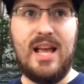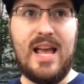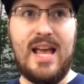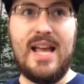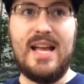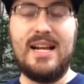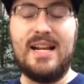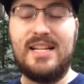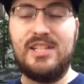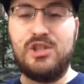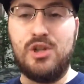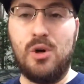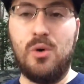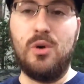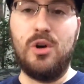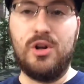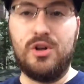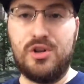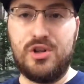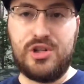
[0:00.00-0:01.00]
And I
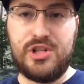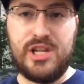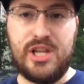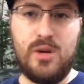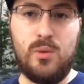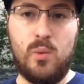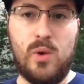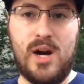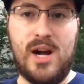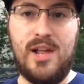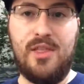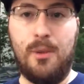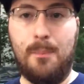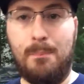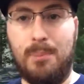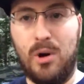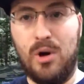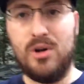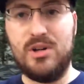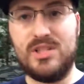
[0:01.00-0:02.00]
don't understand why the
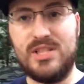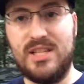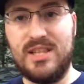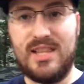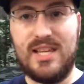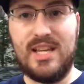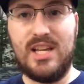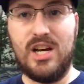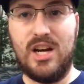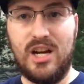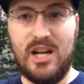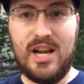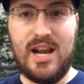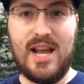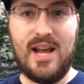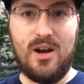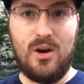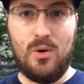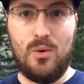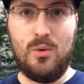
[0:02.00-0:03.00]
parts that they cut
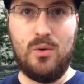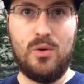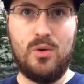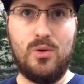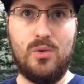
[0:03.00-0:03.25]
out.